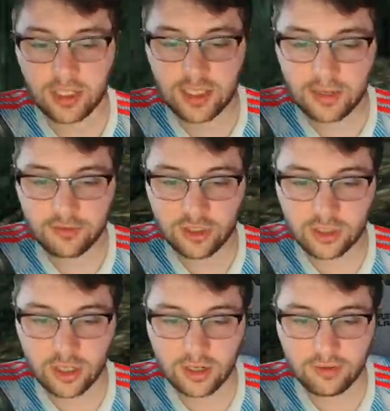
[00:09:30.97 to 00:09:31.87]
let's say I've just
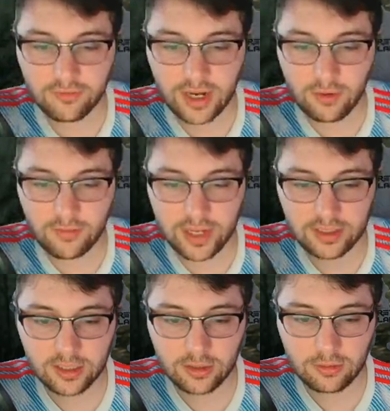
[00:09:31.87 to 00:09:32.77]
gone in a fight where I've had
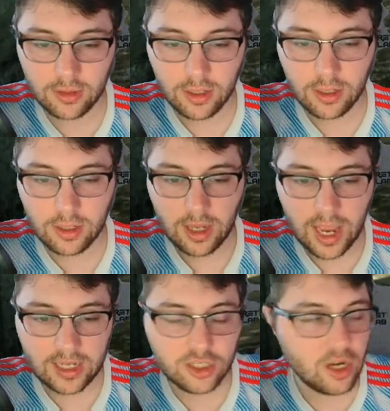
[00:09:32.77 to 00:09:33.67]
to
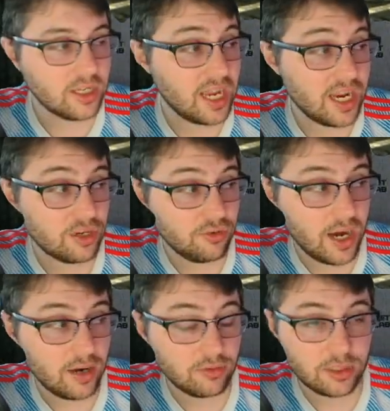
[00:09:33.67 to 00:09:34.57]
headshot a guy
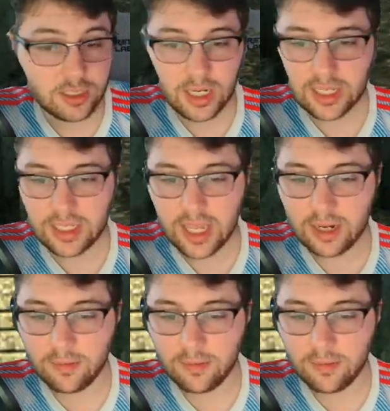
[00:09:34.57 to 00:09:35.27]
crouched, and then I'm